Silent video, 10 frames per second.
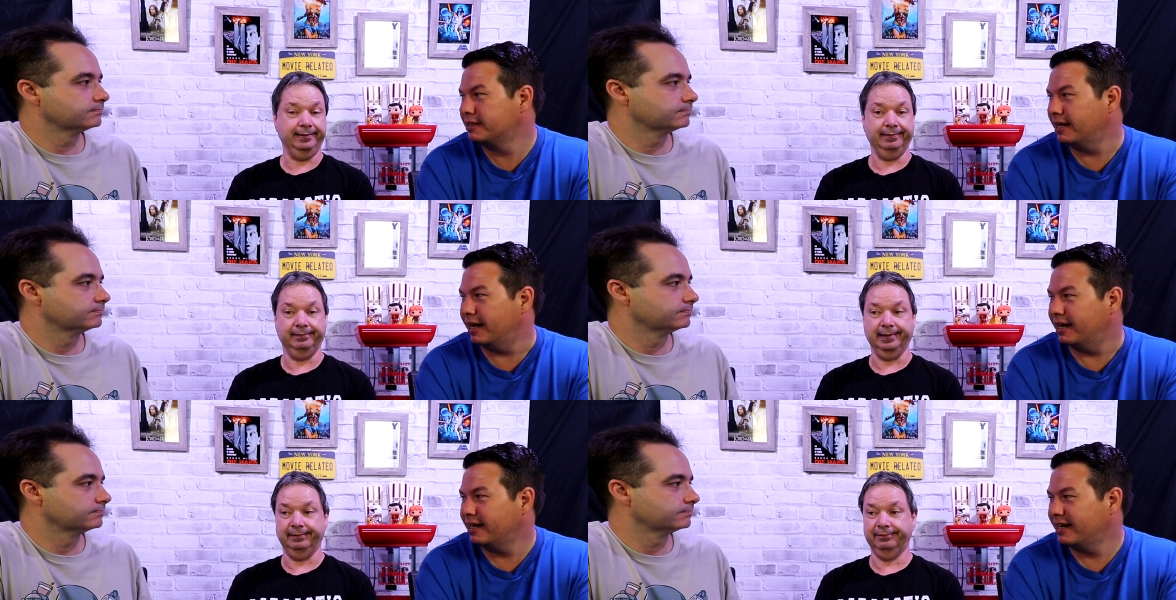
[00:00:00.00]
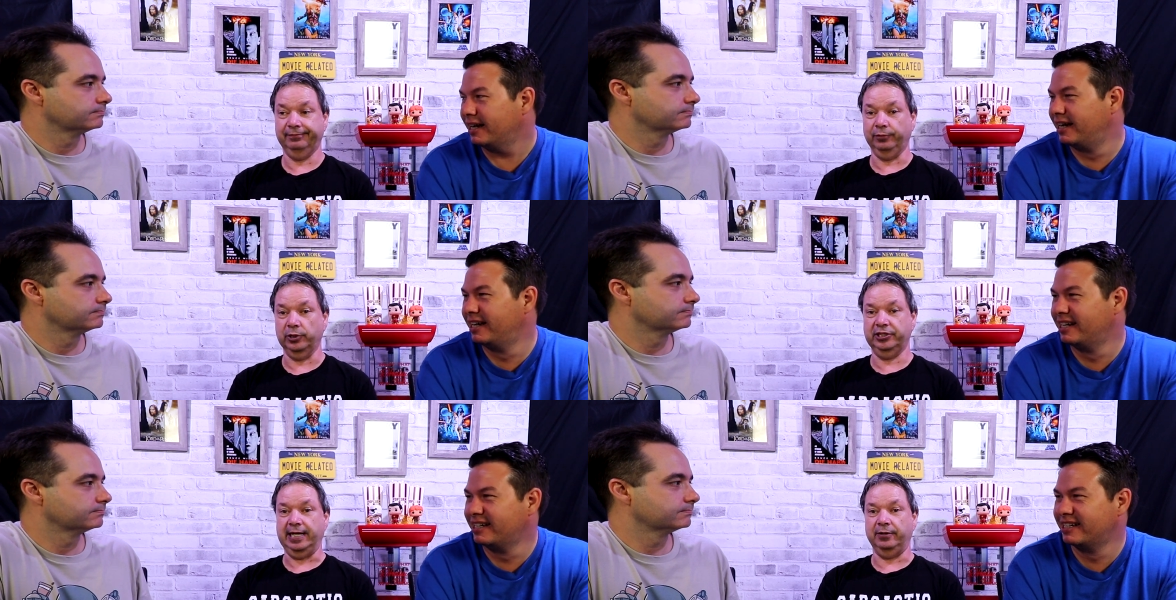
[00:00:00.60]
Speaker 1: They, yeah. they
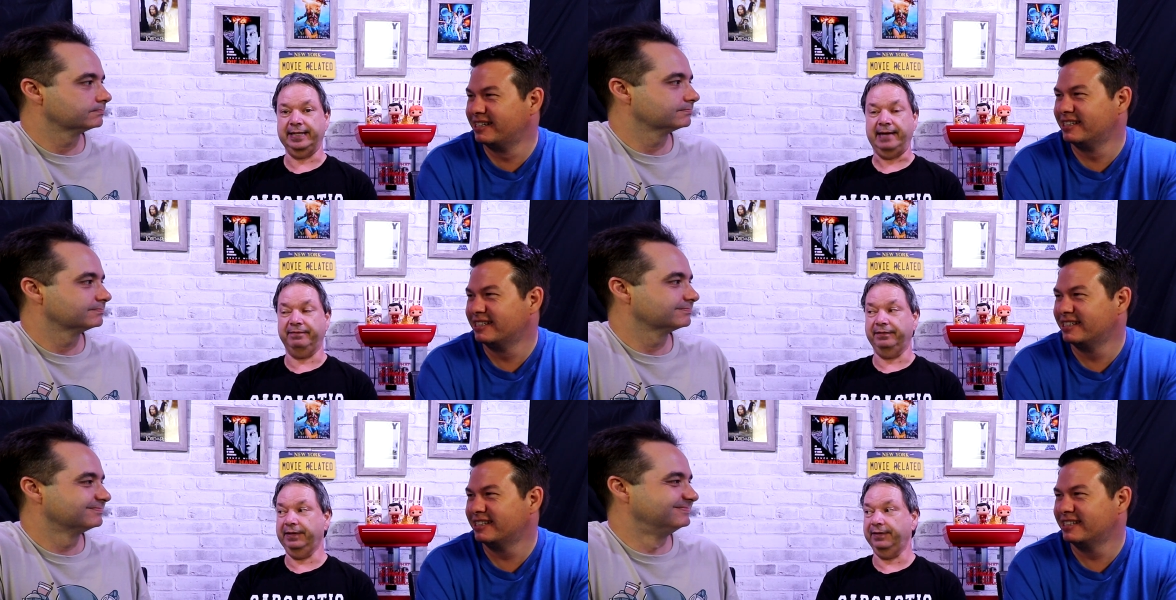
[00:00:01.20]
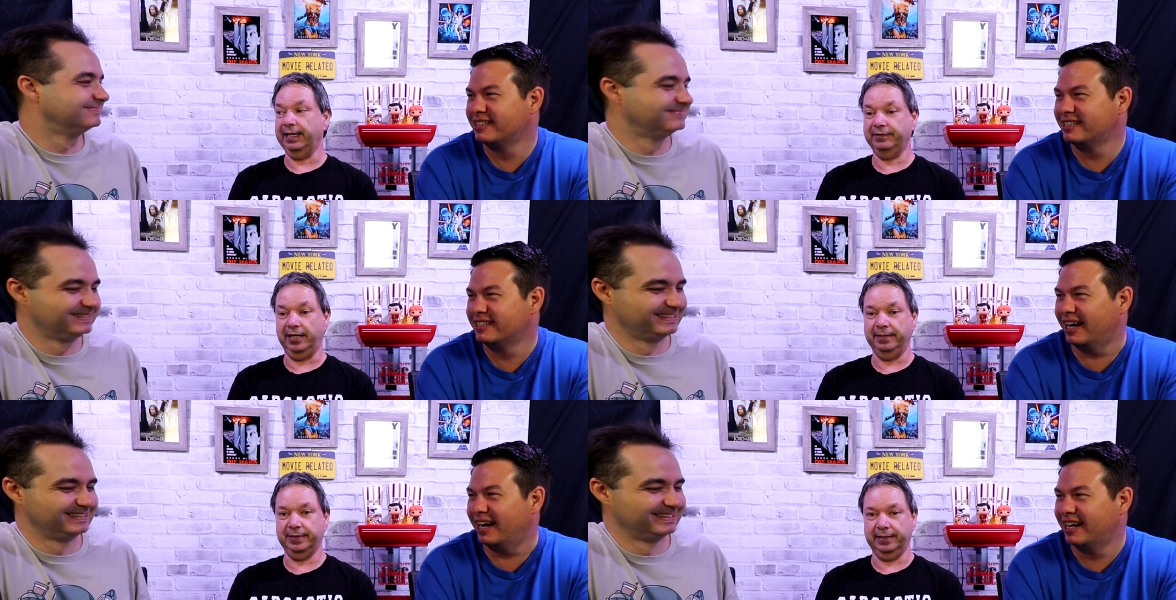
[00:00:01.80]
foreshadowed that 55
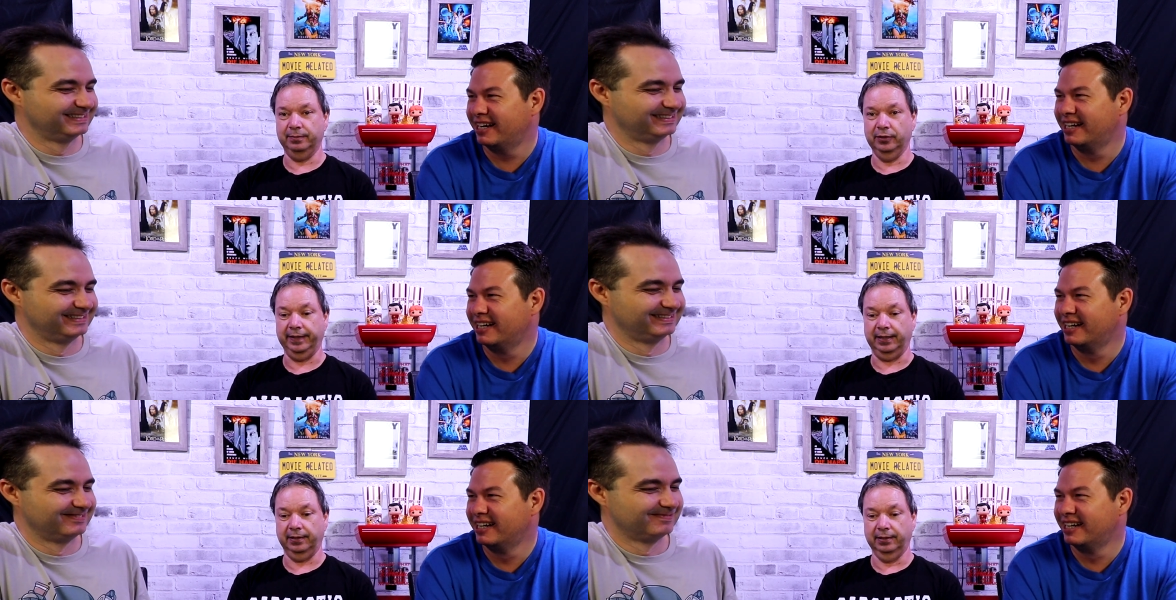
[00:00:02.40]
times yeah. in the movie.